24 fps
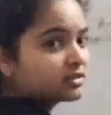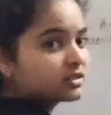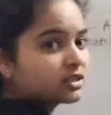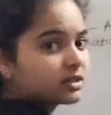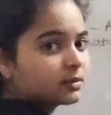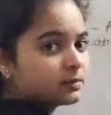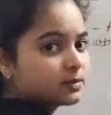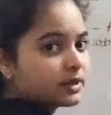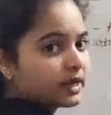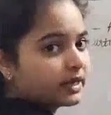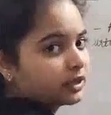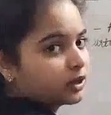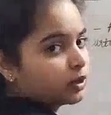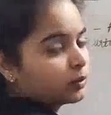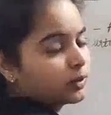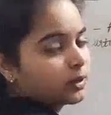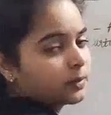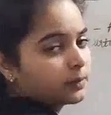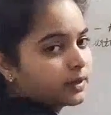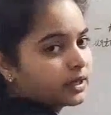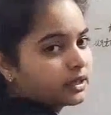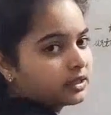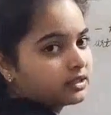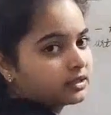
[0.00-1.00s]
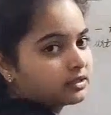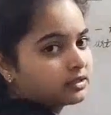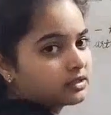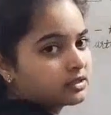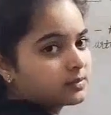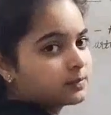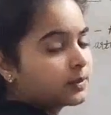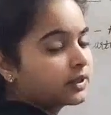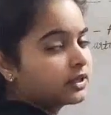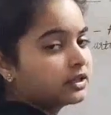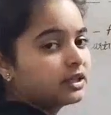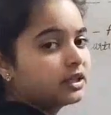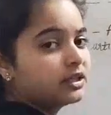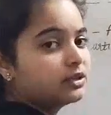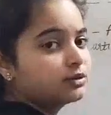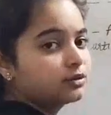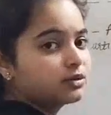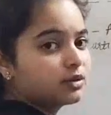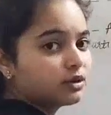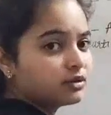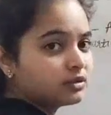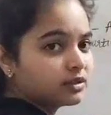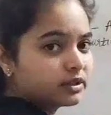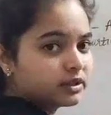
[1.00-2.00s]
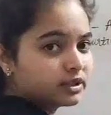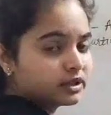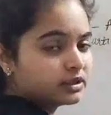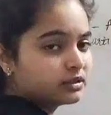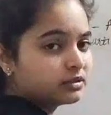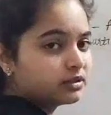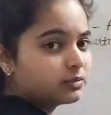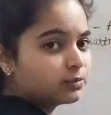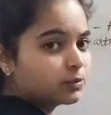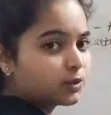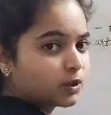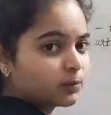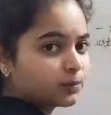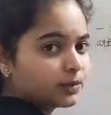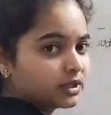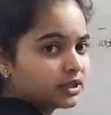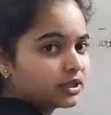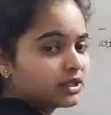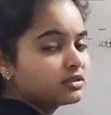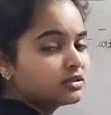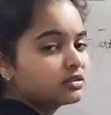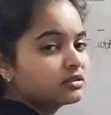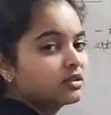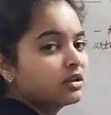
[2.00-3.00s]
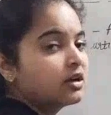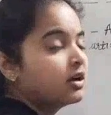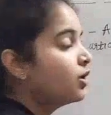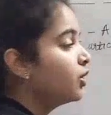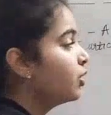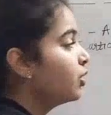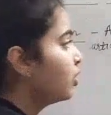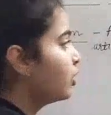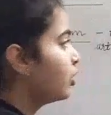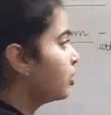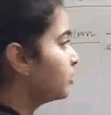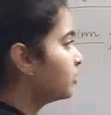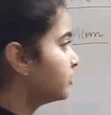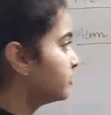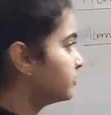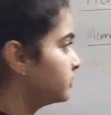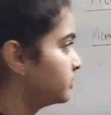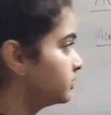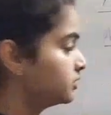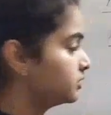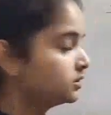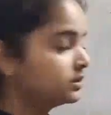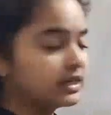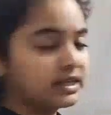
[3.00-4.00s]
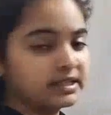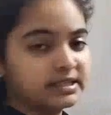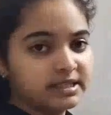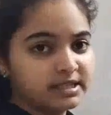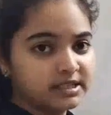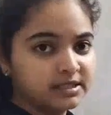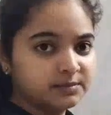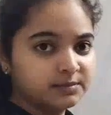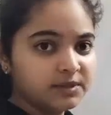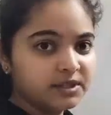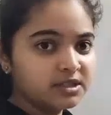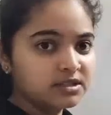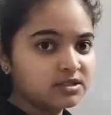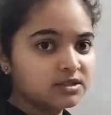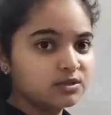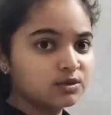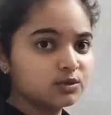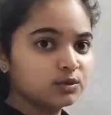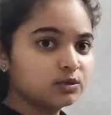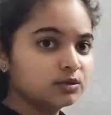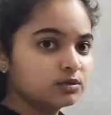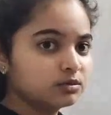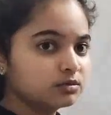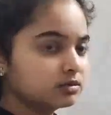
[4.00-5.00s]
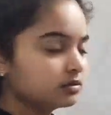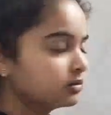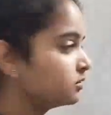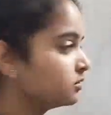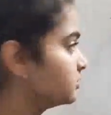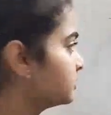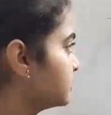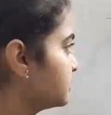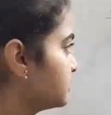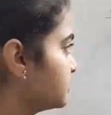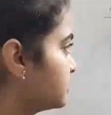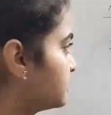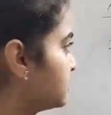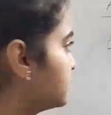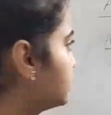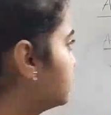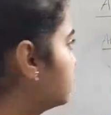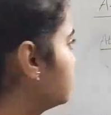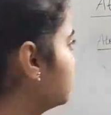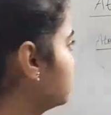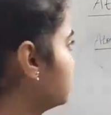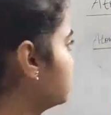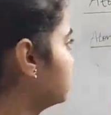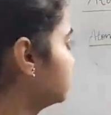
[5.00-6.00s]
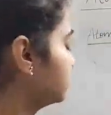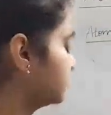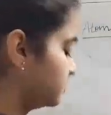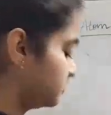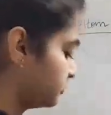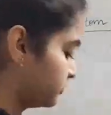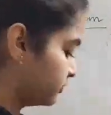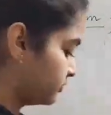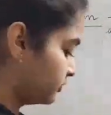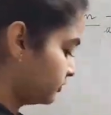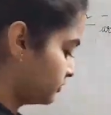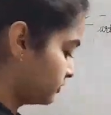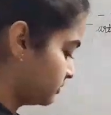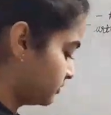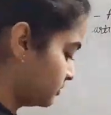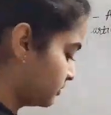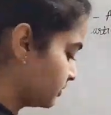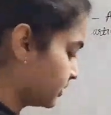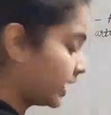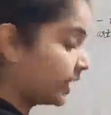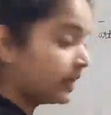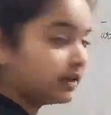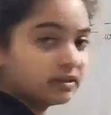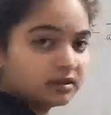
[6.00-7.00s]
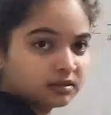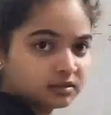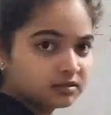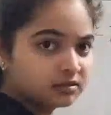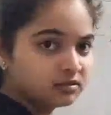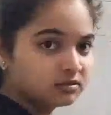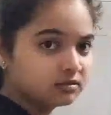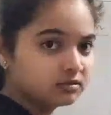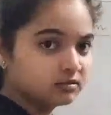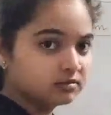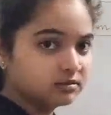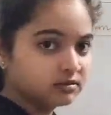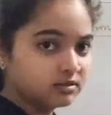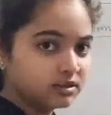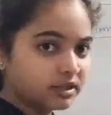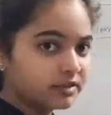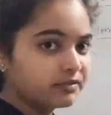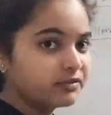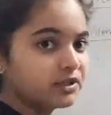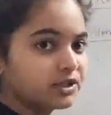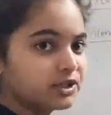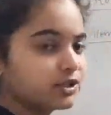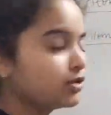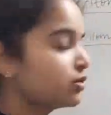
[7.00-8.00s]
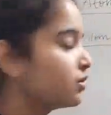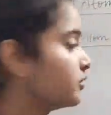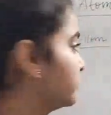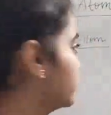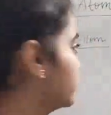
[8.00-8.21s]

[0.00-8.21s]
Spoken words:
subatomic particles, but they do not retain the properties of that element. So this is the right definition